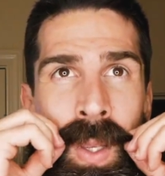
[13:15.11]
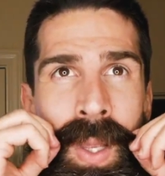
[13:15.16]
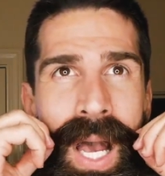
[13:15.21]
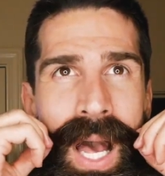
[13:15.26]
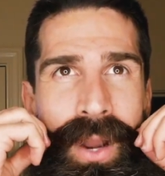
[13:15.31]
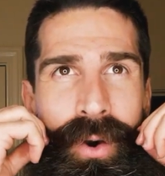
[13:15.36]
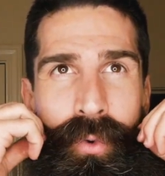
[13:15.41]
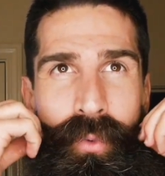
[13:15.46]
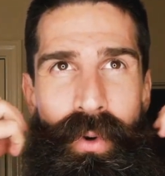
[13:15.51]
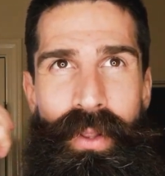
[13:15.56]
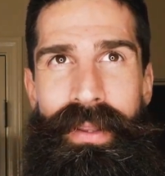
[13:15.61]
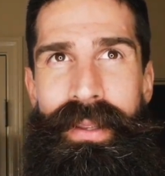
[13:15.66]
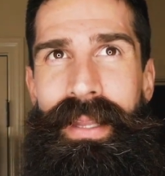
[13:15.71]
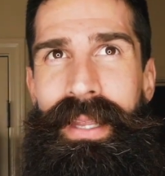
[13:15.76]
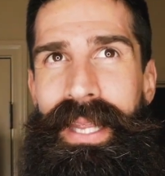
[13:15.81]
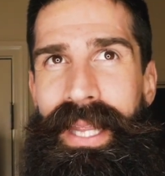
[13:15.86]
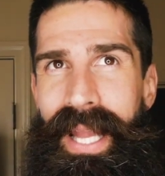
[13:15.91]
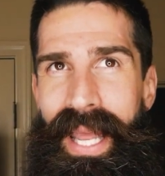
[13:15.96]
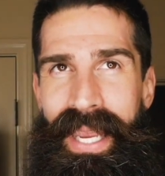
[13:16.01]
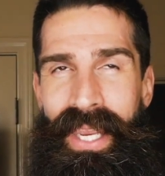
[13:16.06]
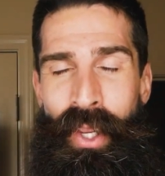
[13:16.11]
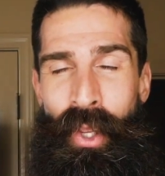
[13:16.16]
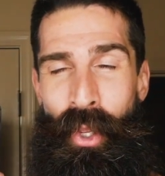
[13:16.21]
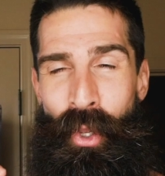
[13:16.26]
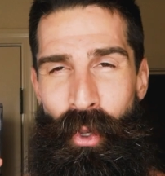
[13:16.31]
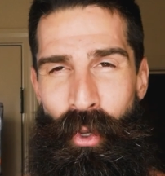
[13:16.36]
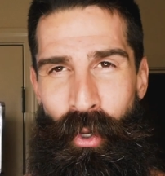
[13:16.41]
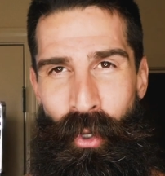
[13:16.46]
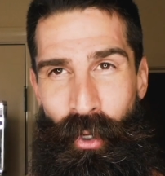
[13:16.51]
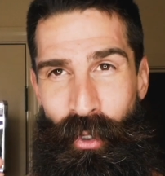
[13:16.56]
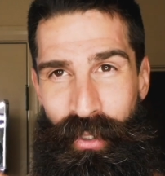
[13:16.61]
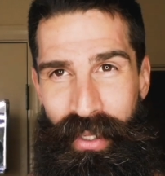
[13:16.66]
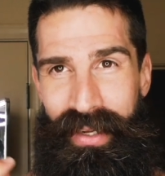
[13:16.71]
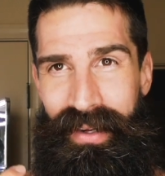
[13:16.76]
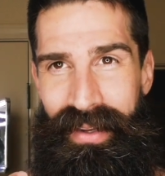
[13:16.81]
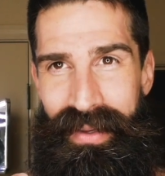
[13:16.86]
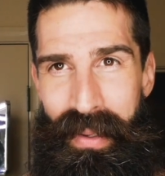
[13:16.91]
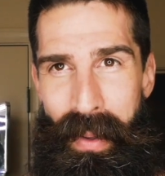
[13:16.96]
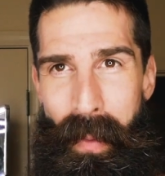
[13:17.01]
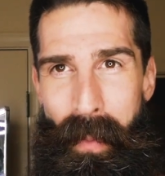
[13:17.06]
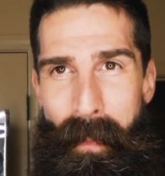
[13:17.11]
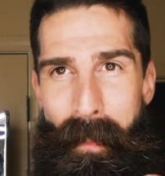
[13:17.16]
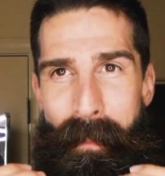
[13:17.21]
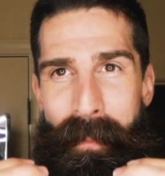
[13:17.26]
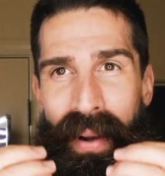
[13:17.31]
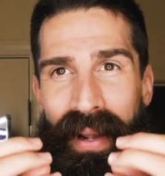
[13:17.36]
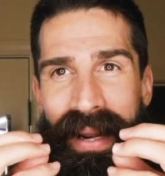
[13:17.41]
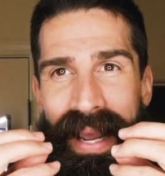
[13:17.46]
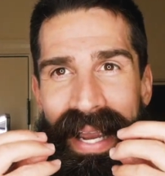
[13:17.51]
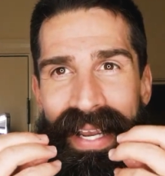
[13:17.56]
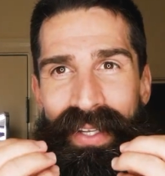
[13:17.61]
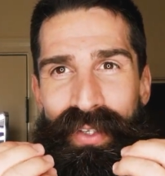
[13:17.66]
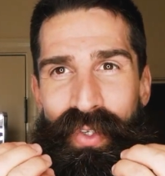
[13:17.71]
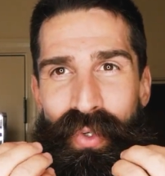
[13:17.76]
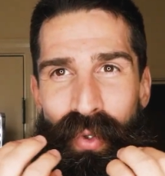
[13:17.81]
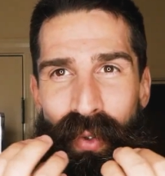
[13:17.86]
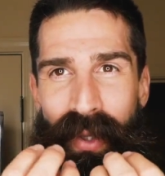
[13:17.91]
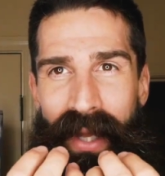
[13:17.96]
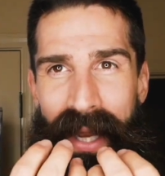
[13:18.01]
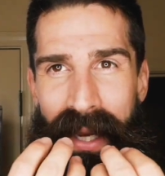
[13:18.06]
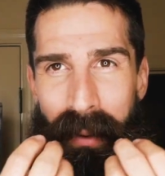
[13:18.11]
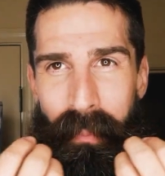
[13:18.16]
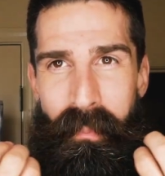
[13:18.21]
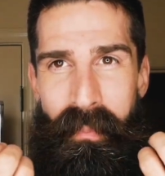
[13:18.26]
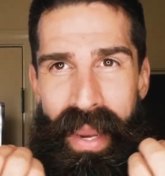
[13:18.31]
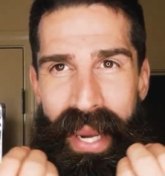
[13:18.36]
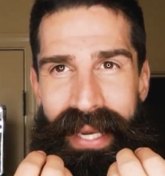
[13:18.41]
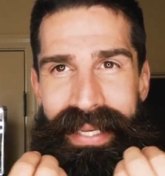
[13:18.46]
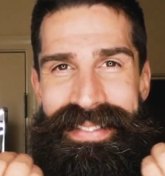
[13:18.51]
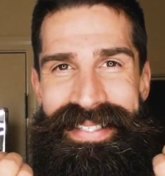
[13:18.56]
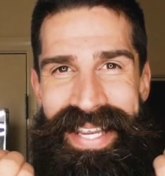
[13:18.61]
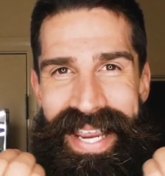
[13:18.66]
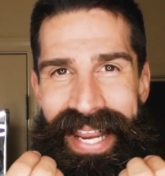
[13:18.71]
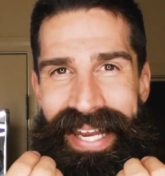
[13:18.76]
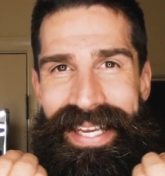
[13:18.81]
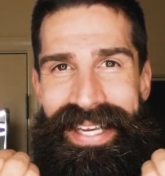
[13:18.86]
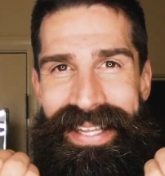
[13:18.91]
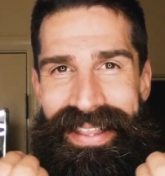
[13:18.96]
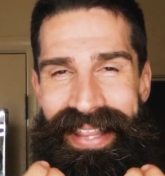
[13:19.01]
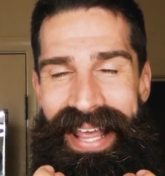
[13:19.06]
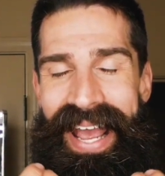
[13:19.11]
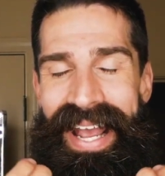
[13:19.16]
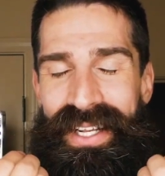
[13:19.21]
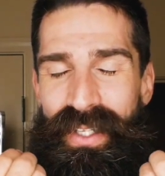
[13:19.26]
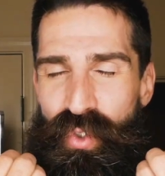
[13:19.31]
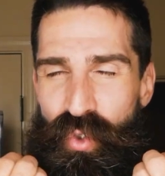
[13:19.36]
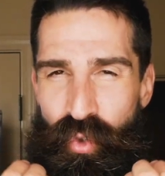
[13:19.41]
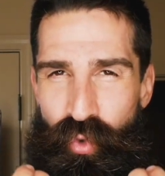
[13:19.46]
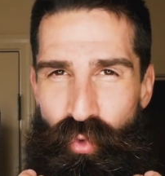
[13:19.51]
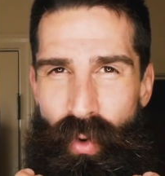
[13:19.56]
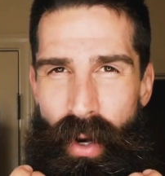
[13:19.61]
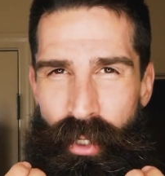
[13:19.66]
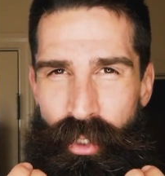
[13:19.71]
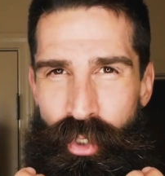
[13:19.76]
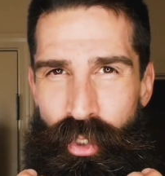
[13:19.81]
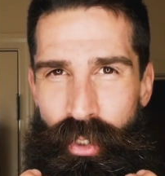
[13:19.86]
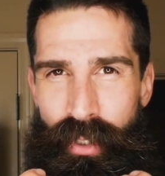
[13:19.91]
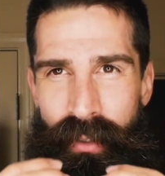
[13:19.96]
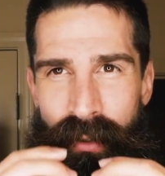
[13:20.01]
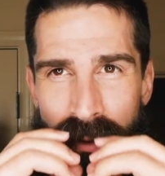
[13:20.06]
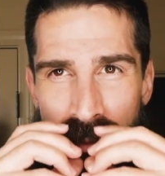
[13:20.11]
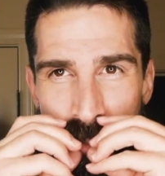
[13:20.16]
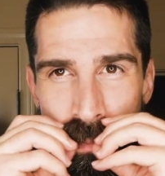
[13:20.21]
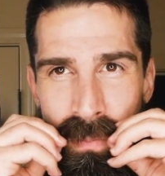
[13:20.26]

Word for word: I don't really like hooking it, but I do like maintaining that structure.